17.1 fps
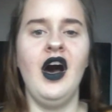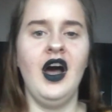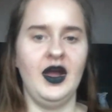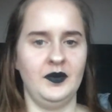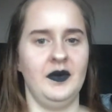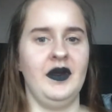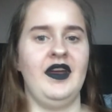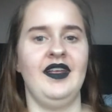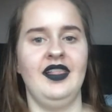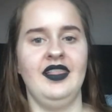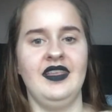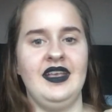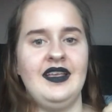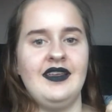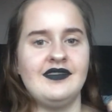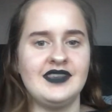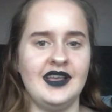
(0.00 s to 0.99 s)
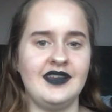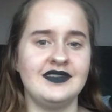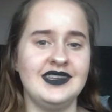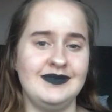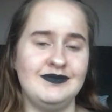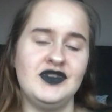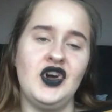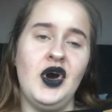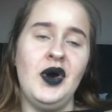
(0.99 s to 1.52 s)
I'm wearing the exact
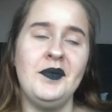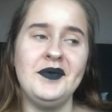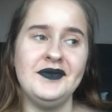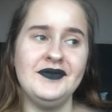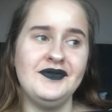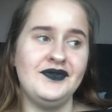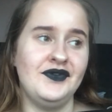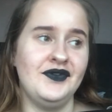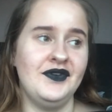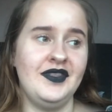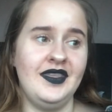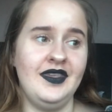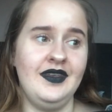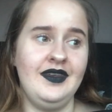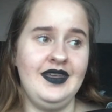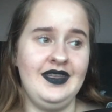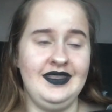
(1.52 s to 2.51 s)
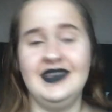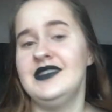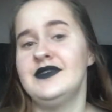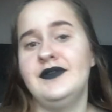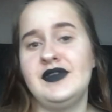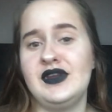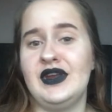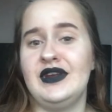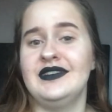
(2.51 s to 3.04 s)
same top for, in this
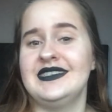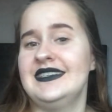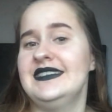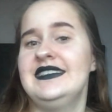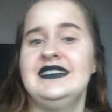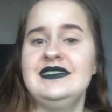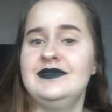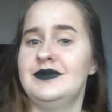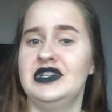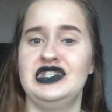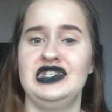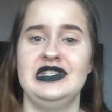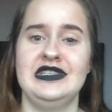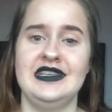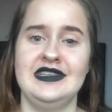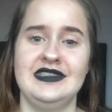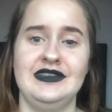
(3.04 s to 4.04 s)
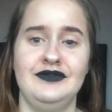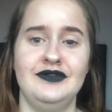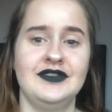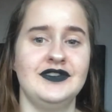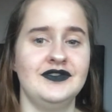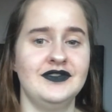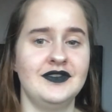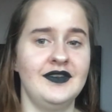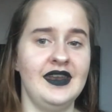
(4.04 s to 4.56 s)
video as I did in my G C S E
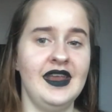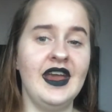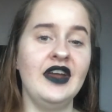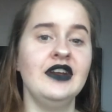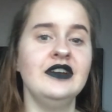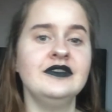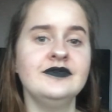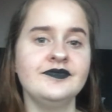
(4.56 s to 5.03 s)
results video.